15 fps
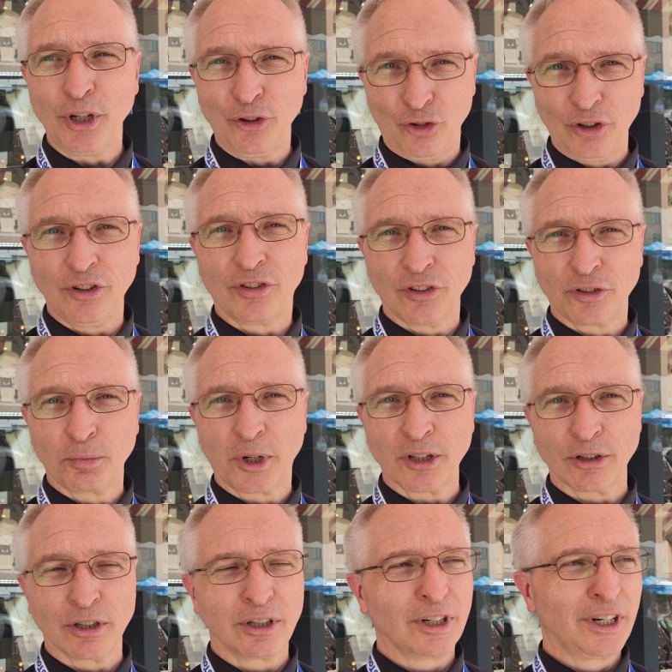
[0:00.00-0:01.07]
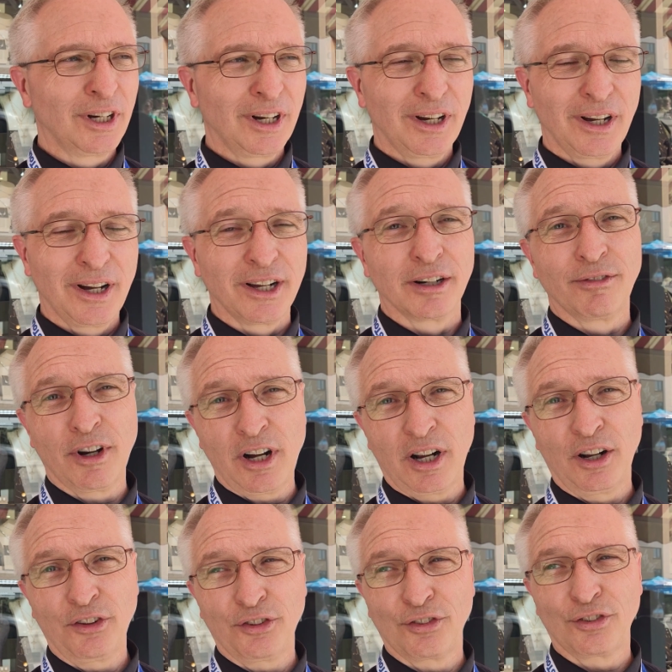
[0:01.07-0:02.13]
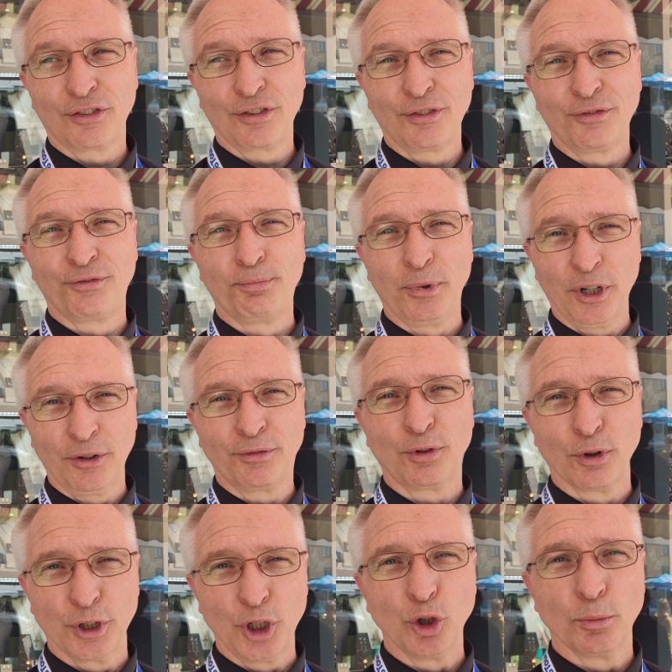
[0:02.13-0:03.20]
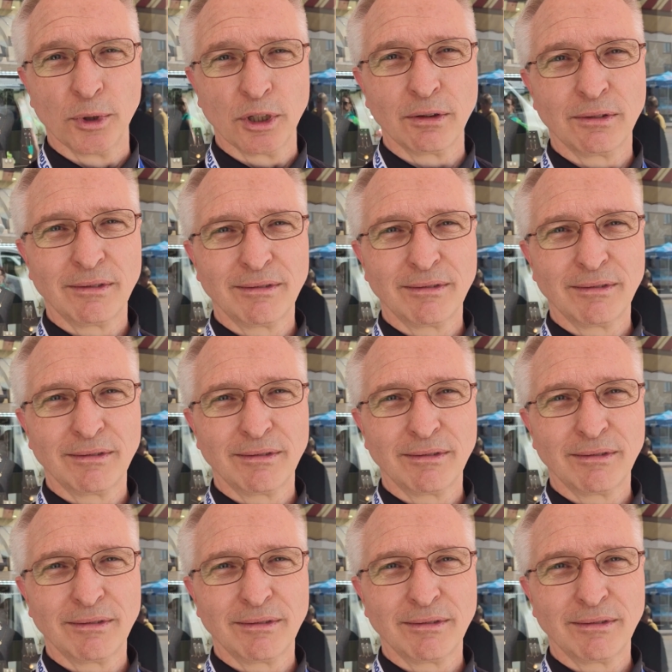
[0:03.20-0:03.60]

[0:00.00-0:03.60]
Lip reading: being Jesus' mother, and of us being fully human.